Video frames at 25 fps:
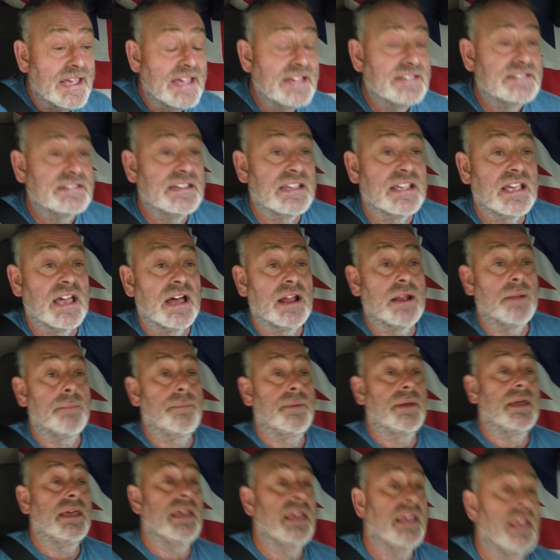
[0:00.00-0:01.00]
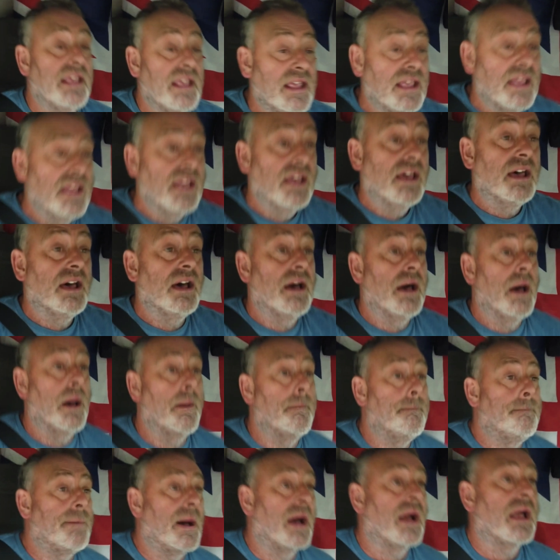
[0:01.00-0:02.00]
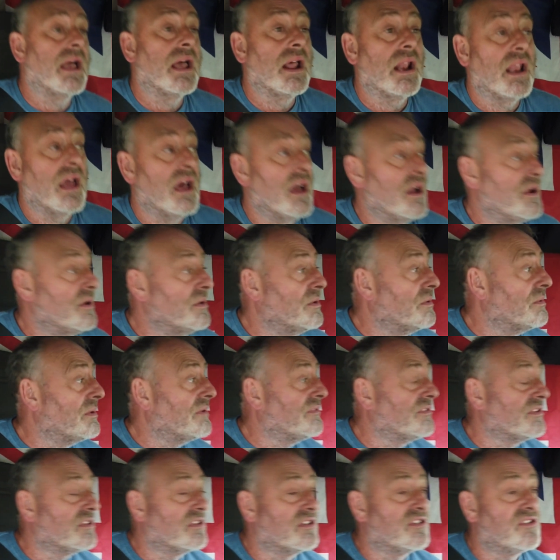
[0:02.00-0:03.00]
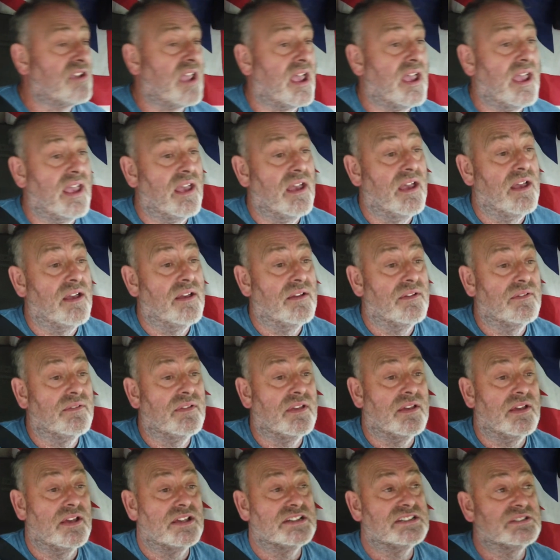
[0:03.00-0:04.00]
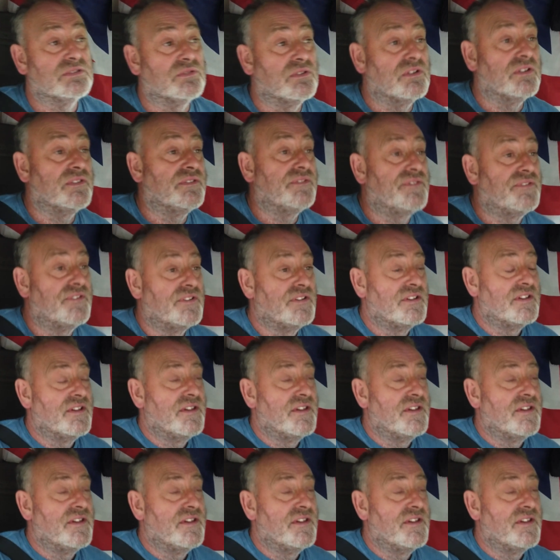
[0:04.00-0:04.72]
Is it going to be a bungalow with a, uh, a sort of